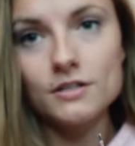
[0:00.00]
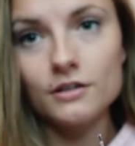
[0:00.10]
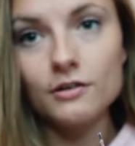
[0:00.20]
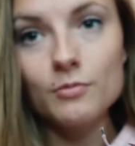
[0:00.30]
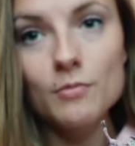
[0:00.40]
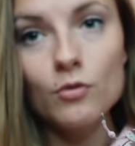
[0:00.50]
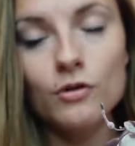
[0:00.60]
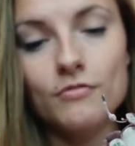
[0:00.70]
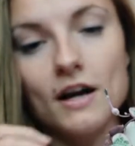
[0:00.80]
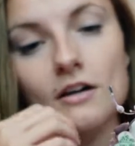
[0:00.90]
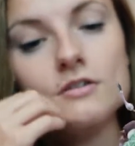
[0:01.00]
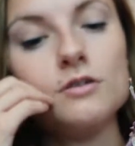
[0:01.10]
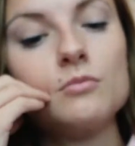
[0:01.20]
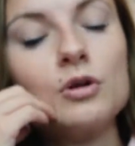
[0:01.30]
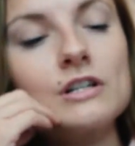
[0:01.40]
they're a little bit more rare, so
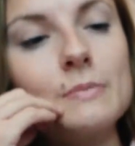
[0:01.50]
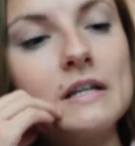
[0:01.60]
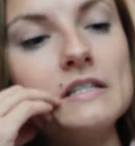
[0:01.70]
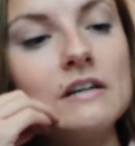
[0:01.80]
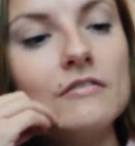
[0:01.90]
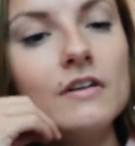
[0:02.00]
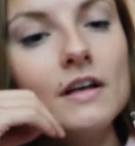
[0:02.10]
they're more expensive.